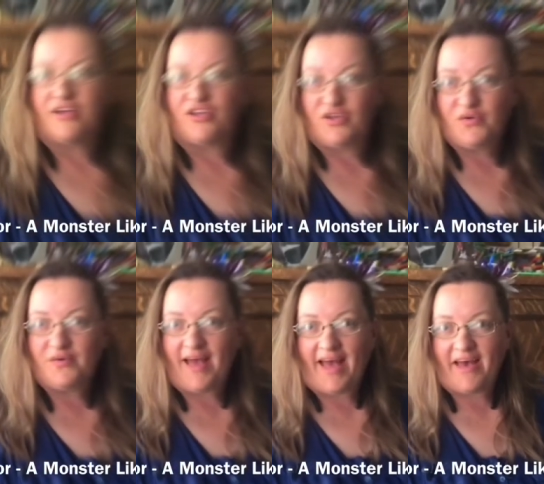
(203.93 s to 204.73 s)
You
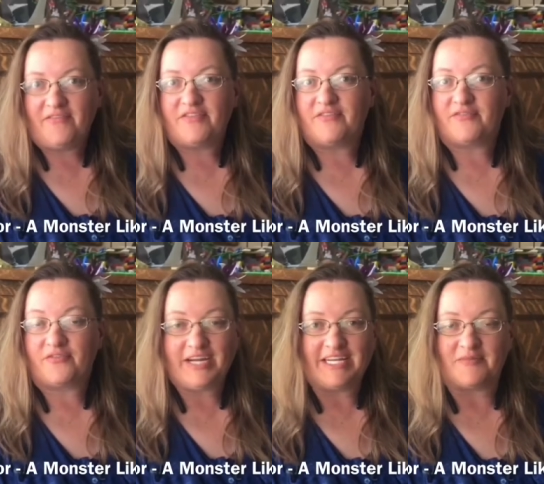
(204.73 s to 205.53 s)
have the
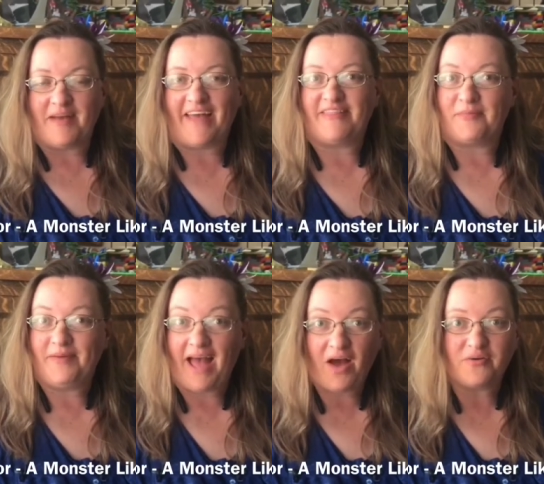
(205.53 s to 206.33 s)
freedom and the
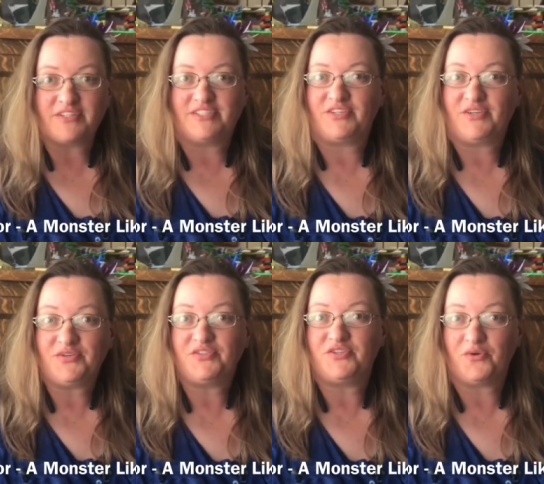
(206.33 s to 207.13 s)
power to
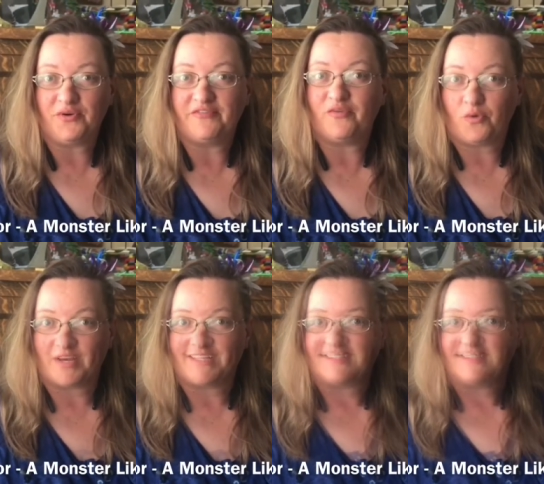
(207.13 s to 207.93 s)
use your
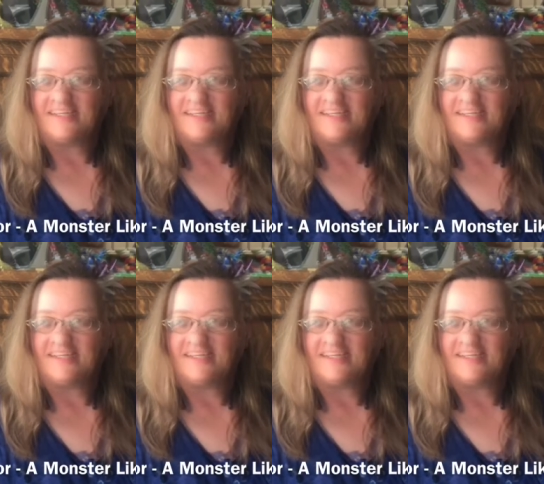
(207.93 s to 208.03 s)
voice